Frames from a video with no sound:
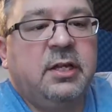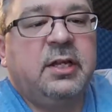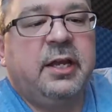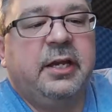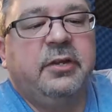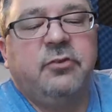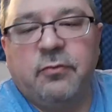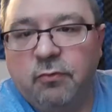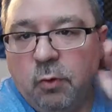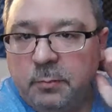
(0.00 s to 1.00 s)
And as you
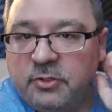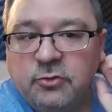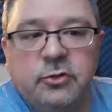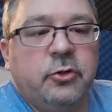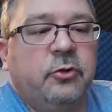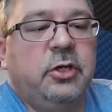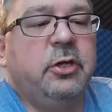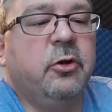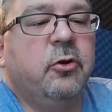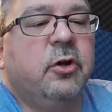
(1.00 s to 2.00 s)
form it to your
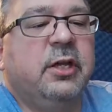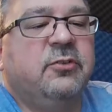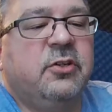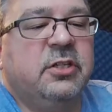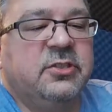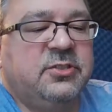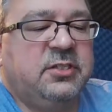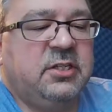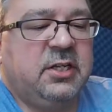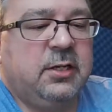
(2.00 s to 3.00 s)
ear, it's going to
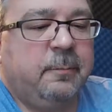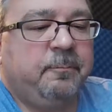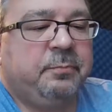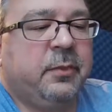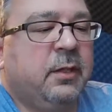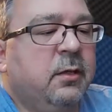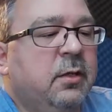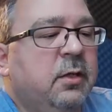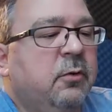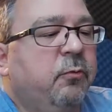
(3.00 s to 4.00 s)
stick
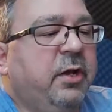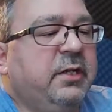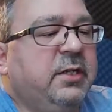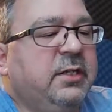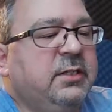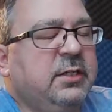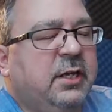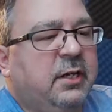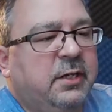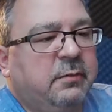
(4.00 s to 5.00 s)
right in.
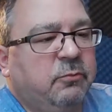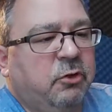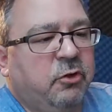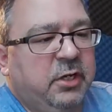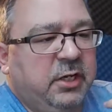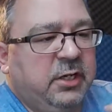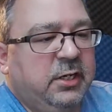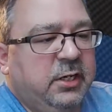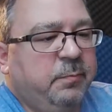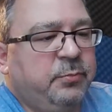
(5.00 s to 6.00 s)
You're going to get it
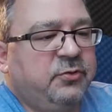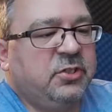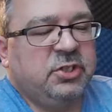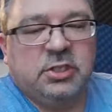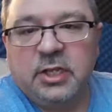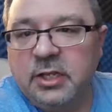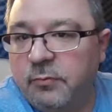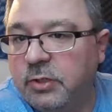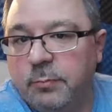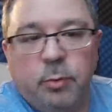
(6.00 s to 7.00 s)
in position. And then
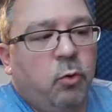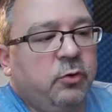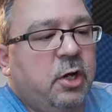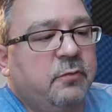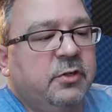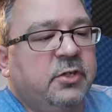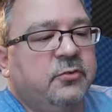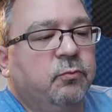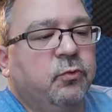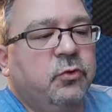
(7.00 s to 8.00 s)
when you pull it off, it
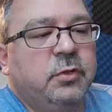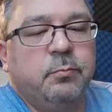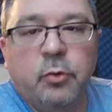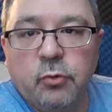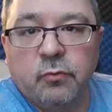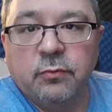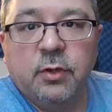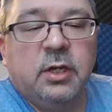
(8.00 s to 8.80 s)
doesn't really move.